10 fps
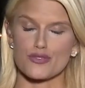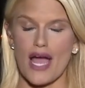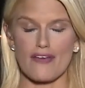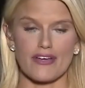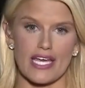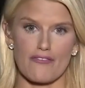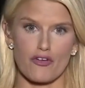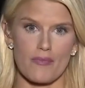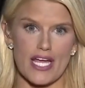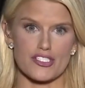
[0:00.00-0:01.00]
traffic
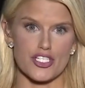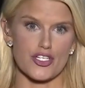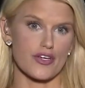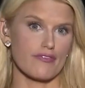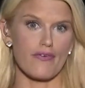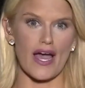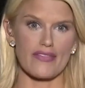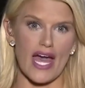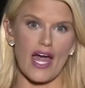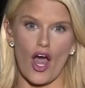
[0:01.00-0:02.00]
information, you can find
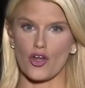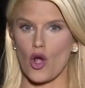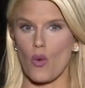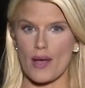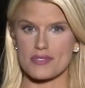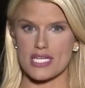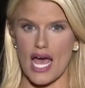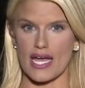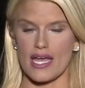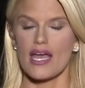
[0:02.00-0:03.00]
that on our
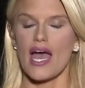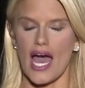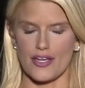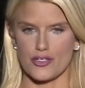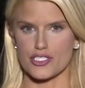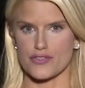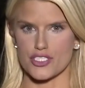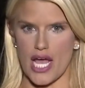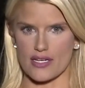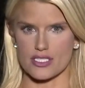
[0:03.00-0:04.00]
website at
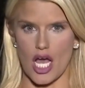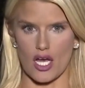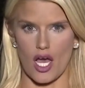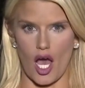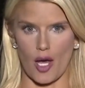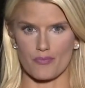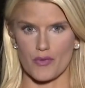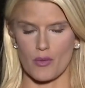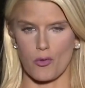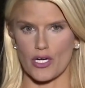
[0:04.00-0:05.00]
news4jax.com.
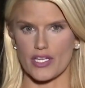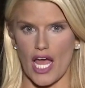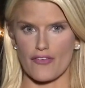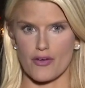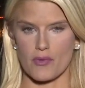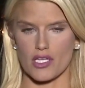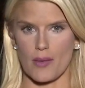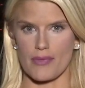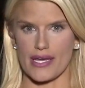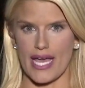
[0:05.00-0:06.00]
Reporting live from
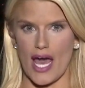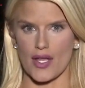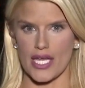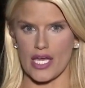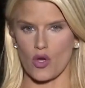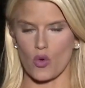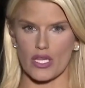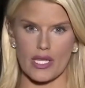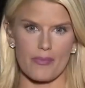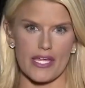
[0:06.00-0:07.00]
Columbia County,
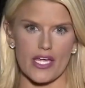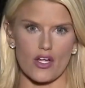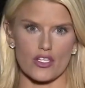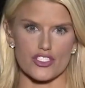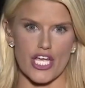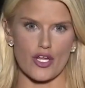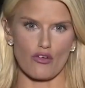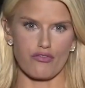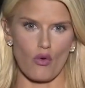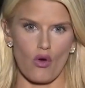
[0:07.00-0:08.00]
Corley Peel, Channel
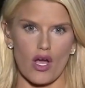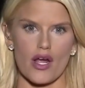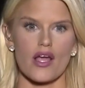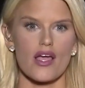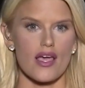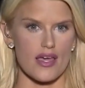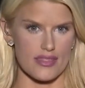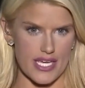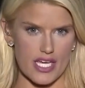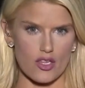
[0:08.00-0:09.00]
4,
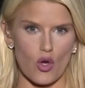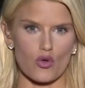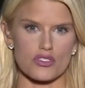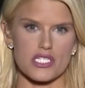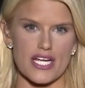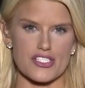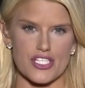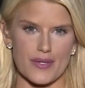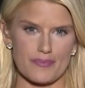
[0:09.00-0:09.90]
the local station.